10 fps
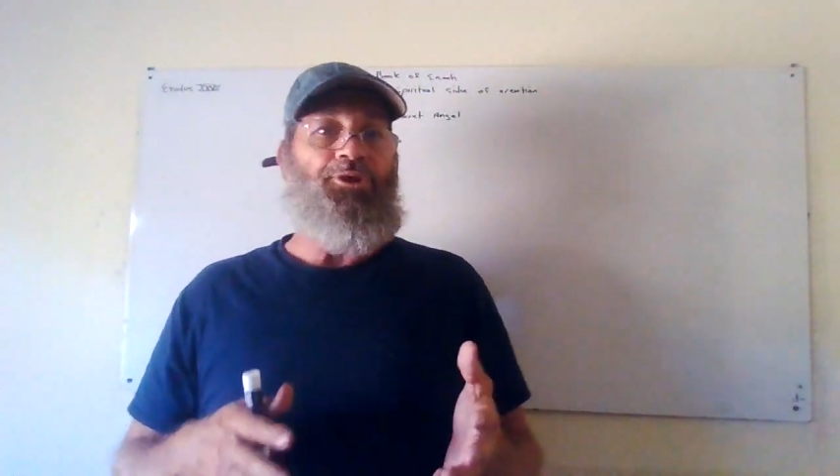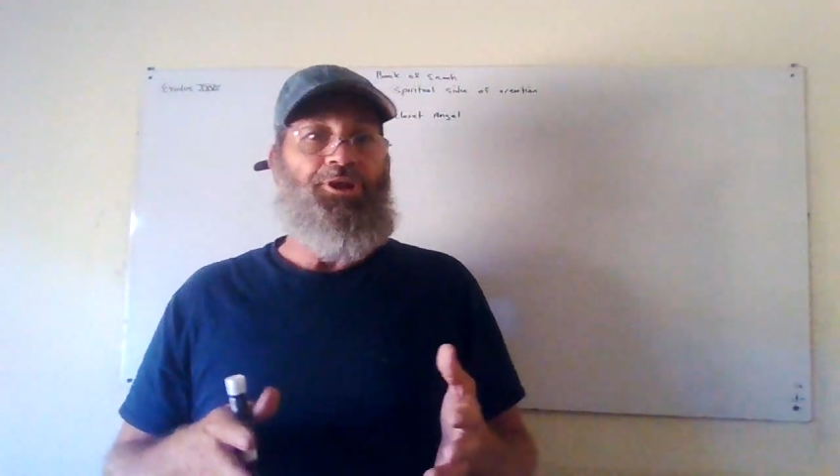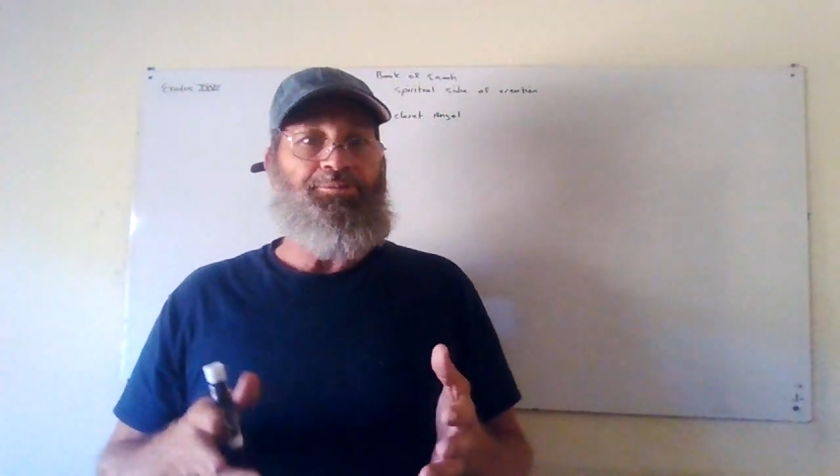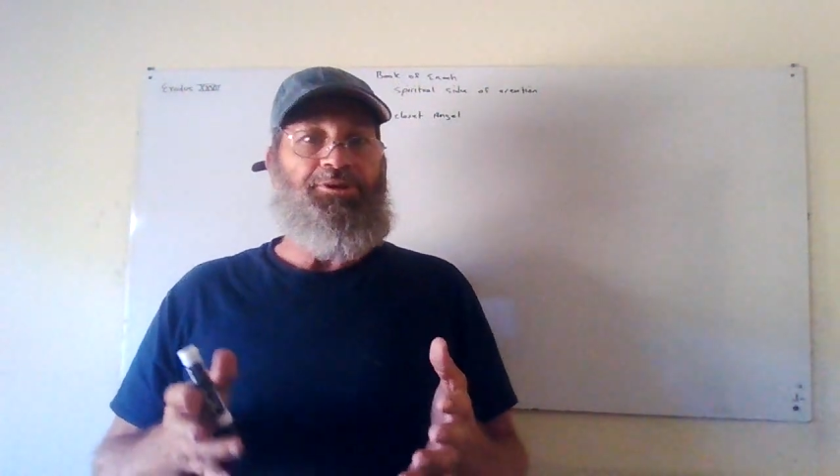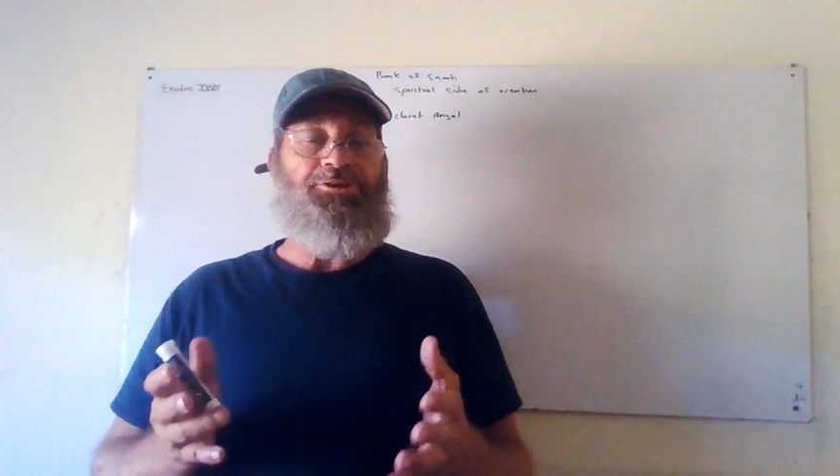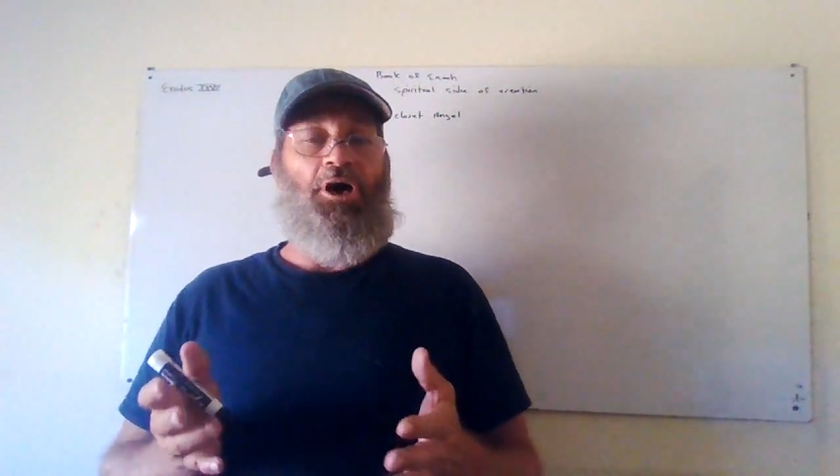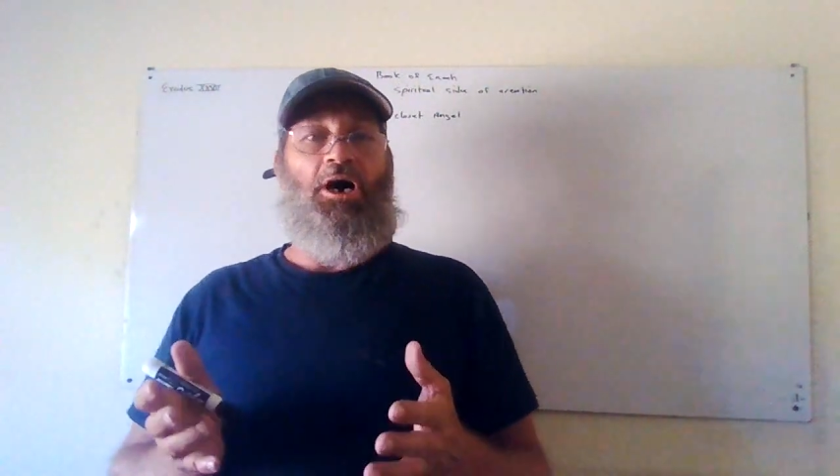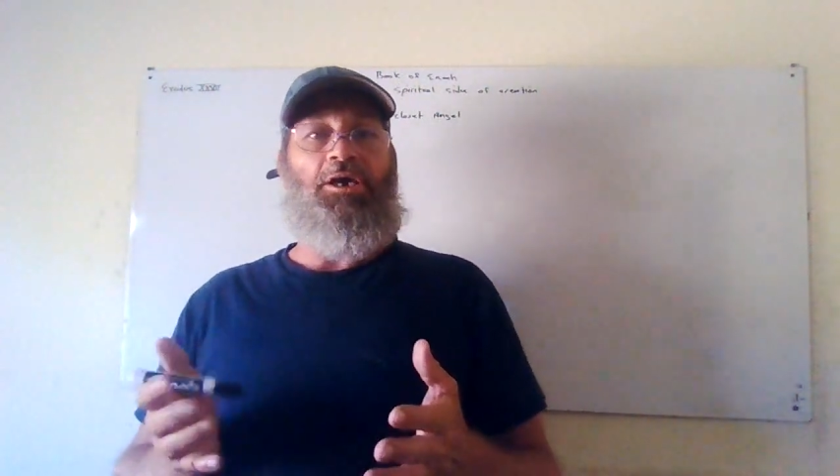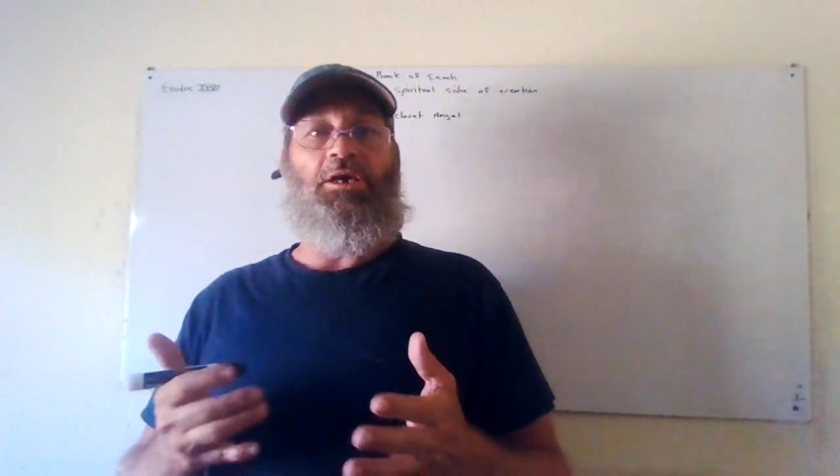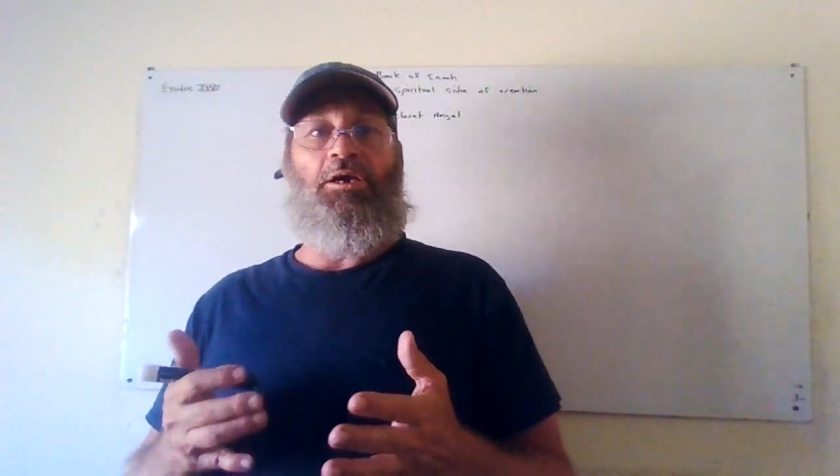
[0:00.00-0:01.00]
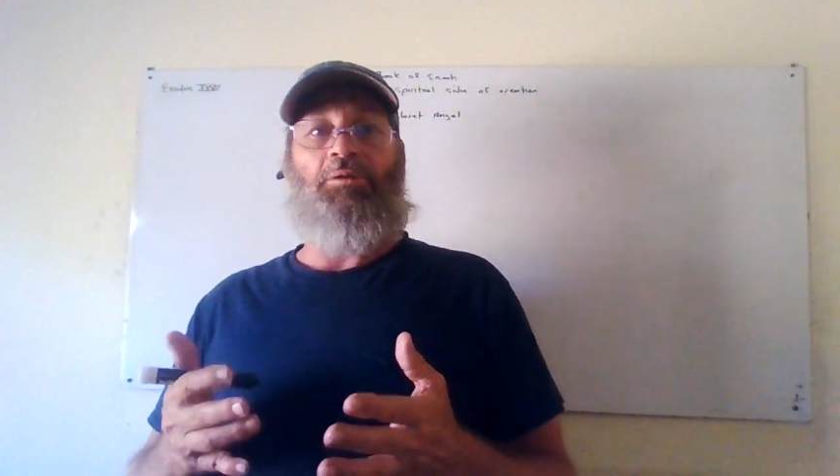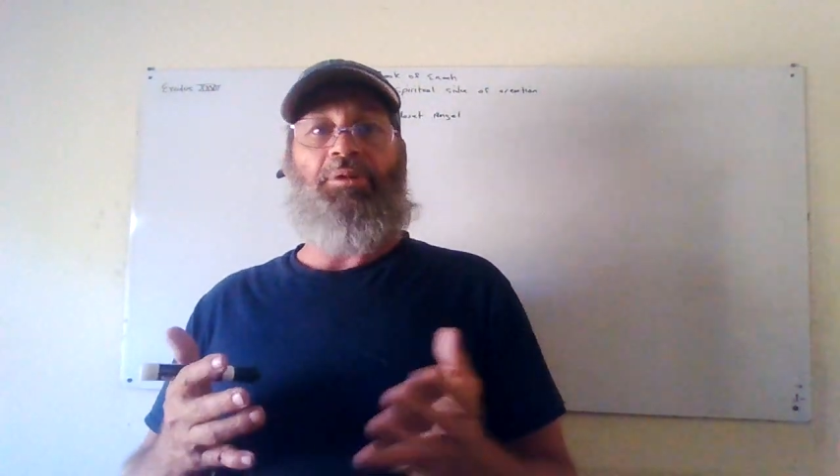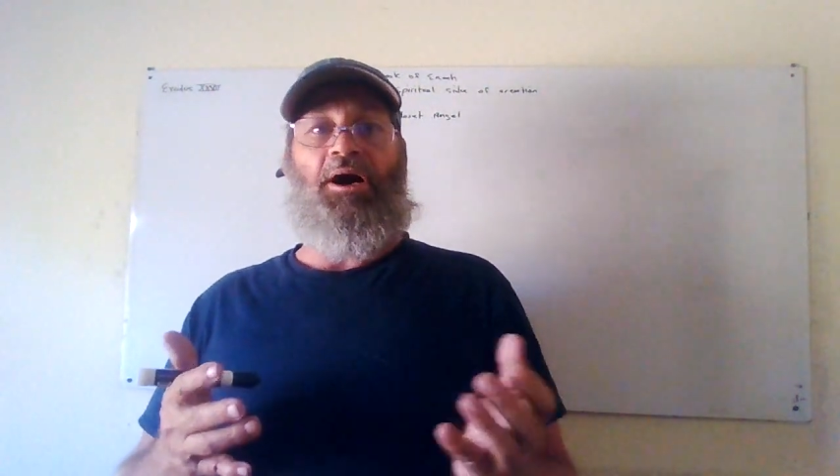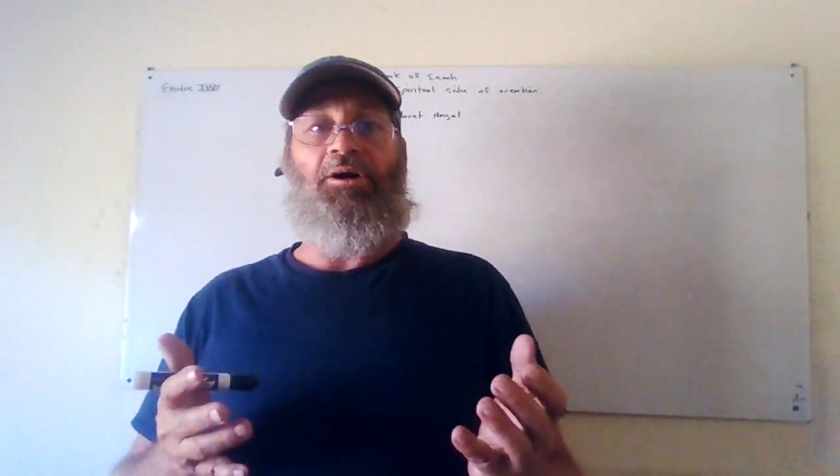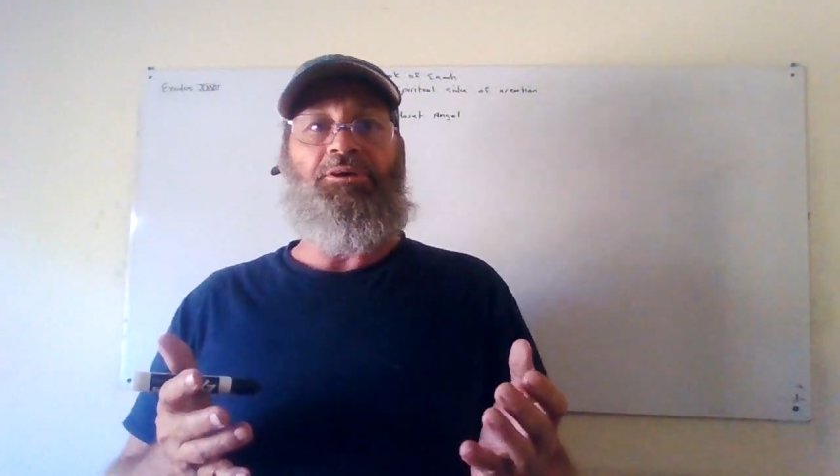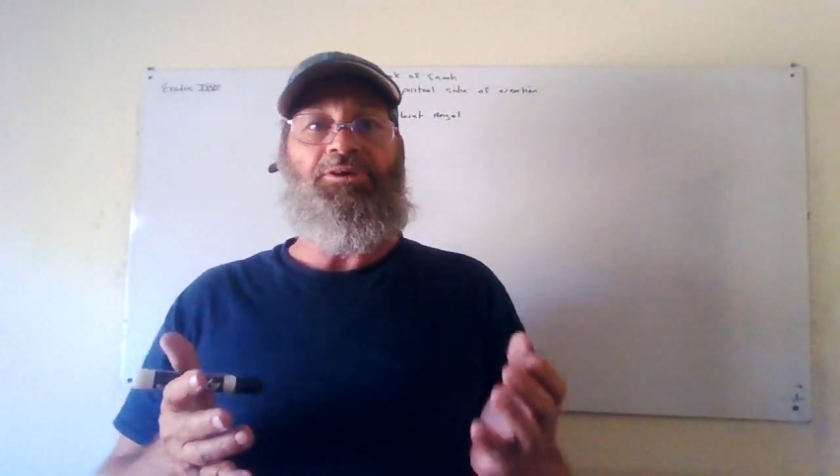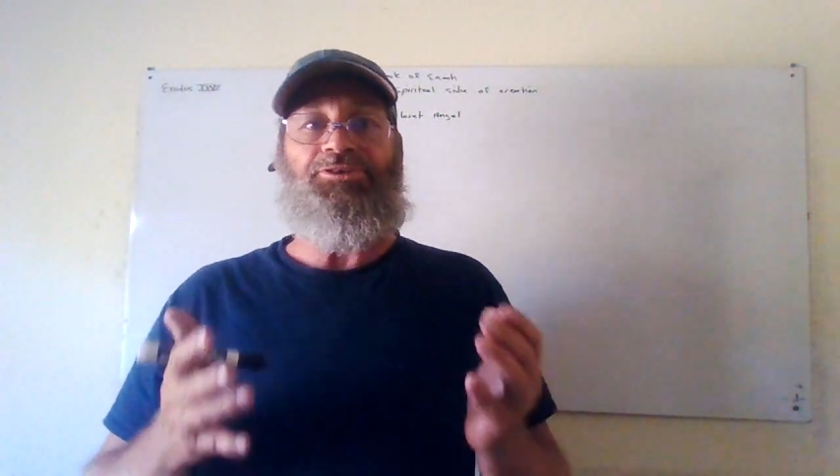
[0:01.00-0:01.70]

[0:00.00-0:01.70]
really been talking about